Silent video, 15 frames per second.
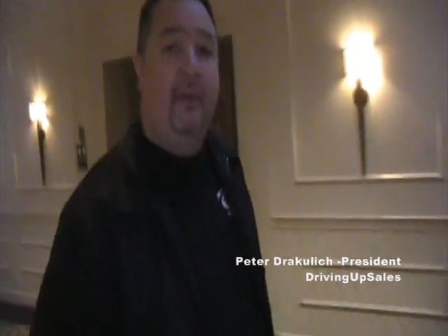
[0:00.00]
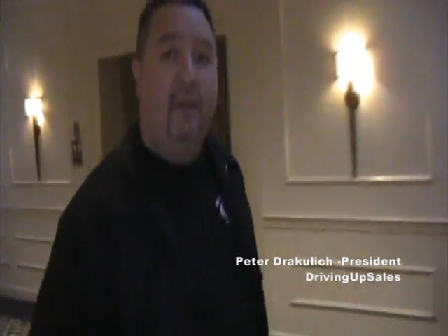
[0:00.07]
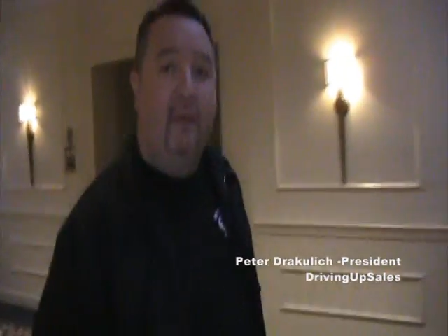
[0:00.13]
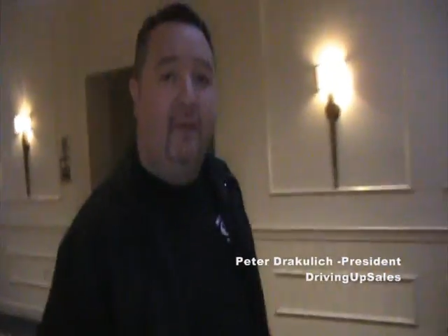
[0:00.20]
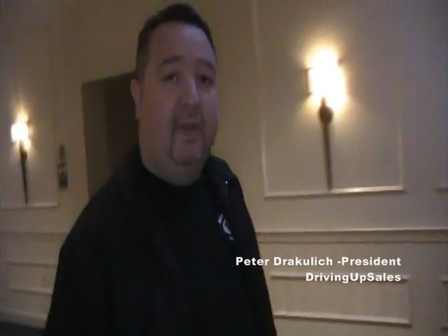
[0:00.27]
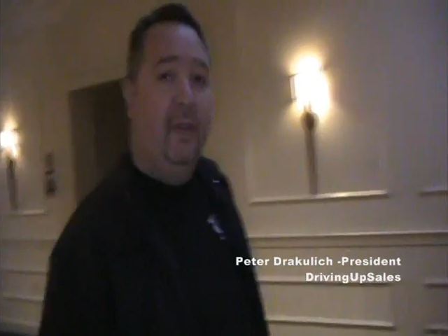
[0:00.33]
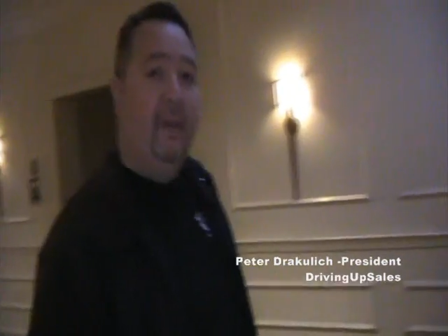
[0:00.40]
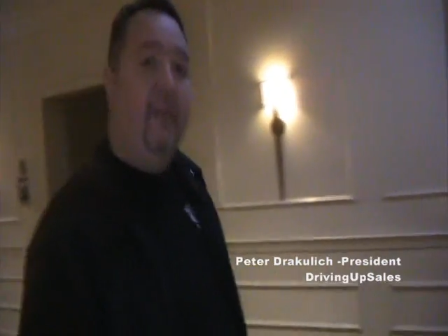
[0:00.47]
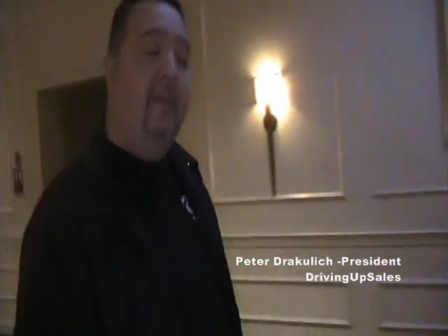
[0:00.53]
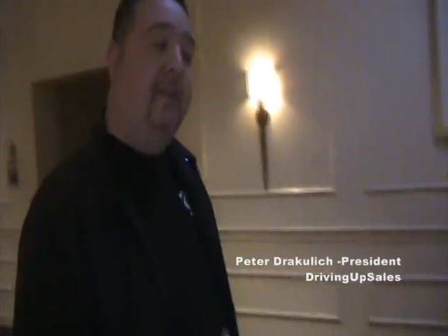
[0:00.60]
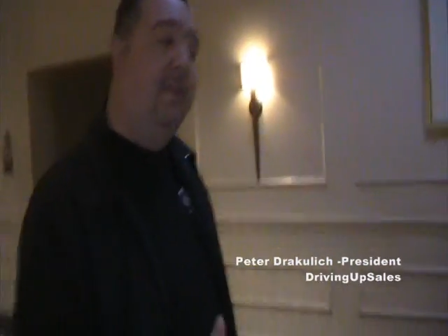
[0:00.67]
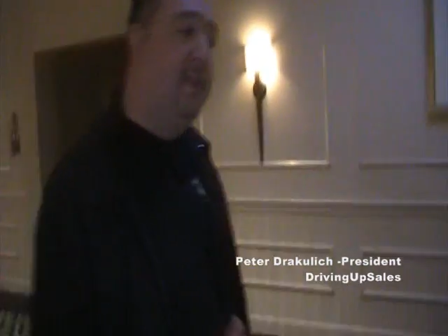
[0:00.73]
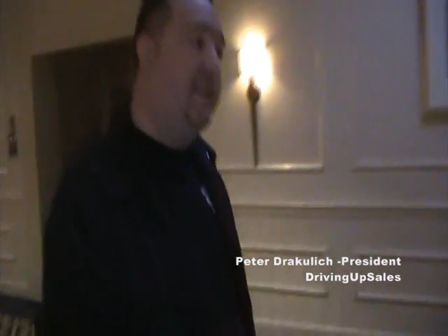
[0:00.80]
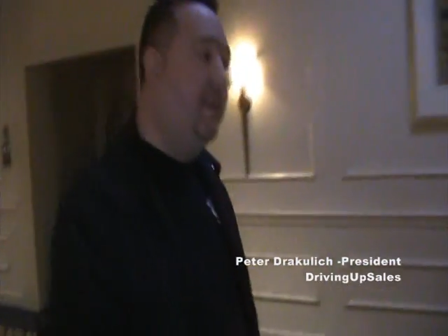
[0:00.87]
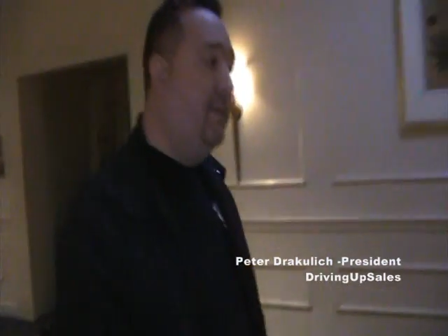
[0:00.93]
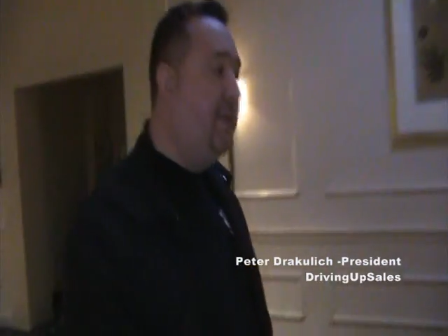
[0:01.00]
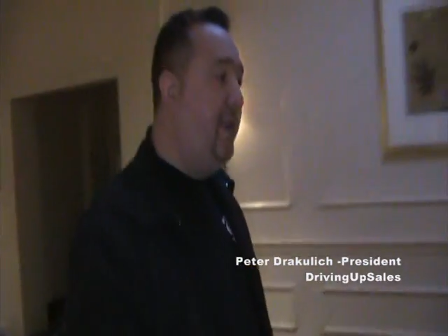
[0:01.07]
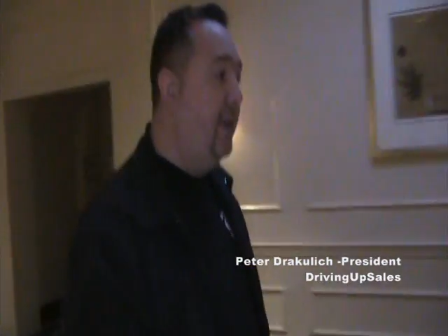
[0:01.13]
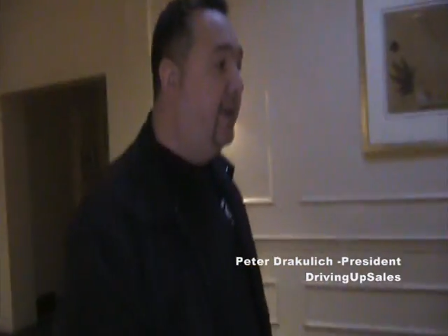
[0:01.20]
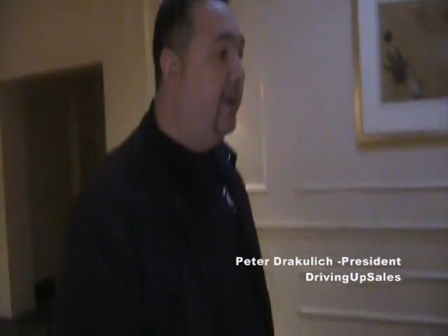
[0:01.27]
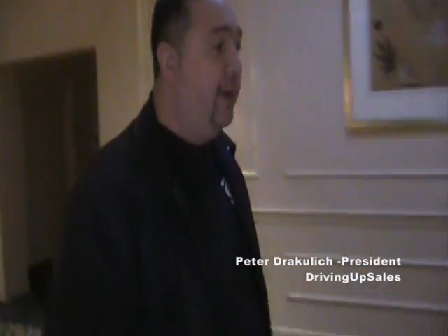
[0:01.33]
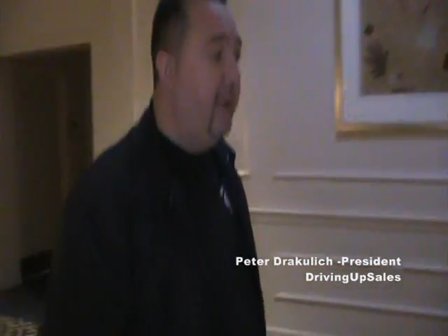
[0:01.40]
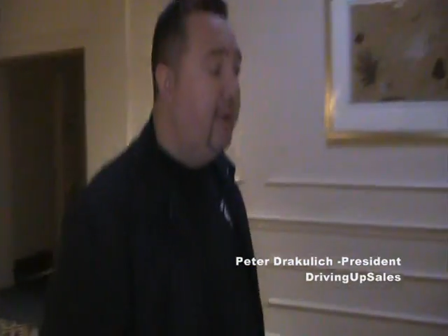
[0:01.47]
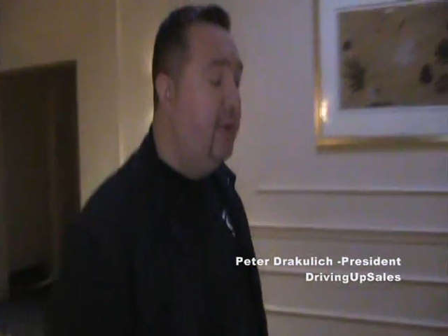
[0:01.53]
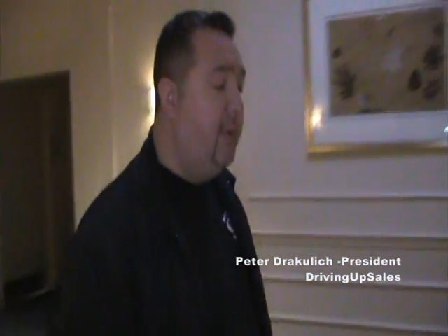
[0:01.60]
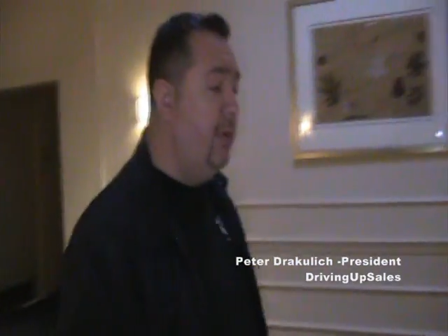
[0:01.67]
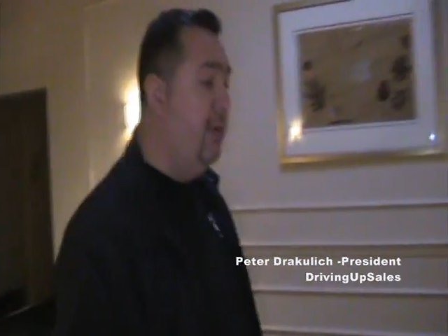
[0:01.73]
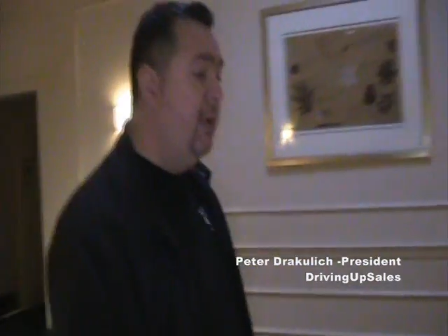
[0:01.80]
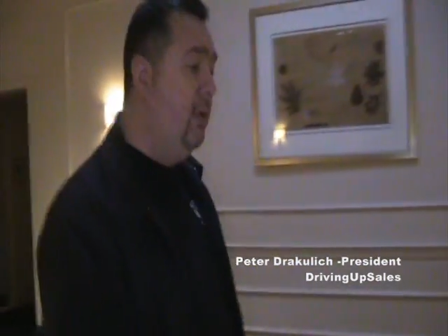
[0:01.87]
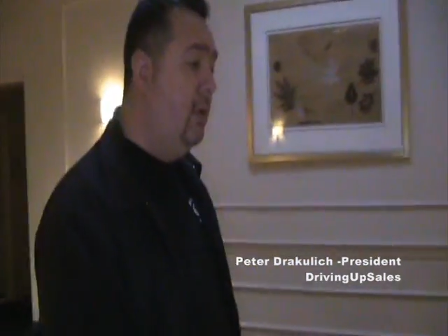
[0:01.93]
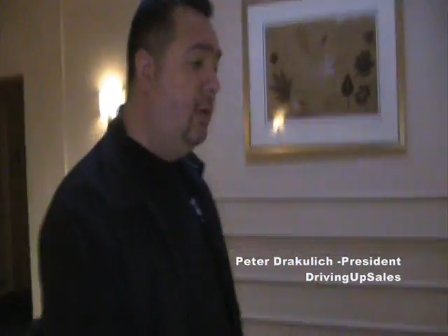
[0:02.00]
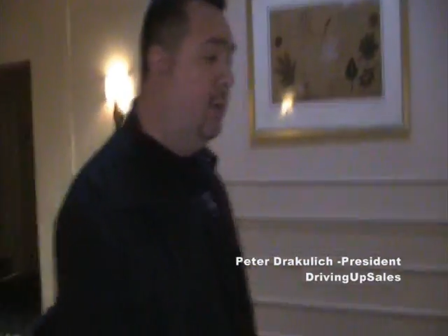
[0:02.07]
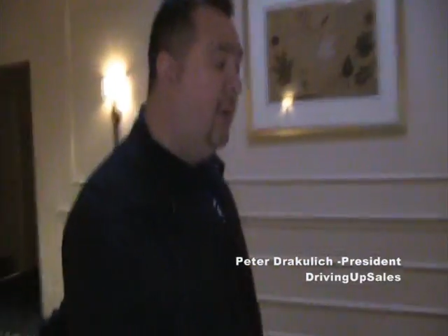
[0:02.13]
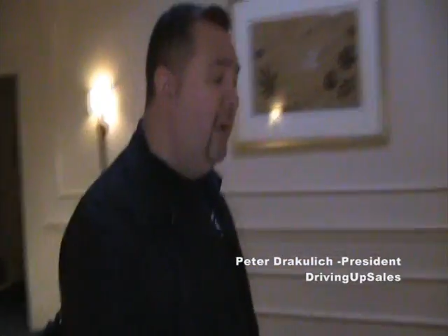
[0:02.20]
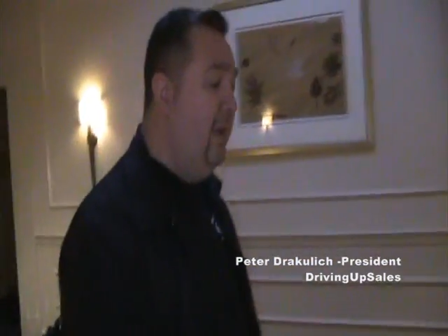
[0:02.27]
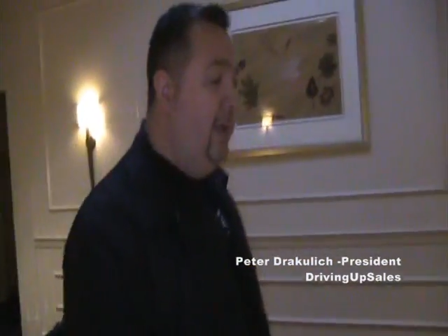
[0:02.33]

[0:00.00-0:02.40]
using systems like YouTube,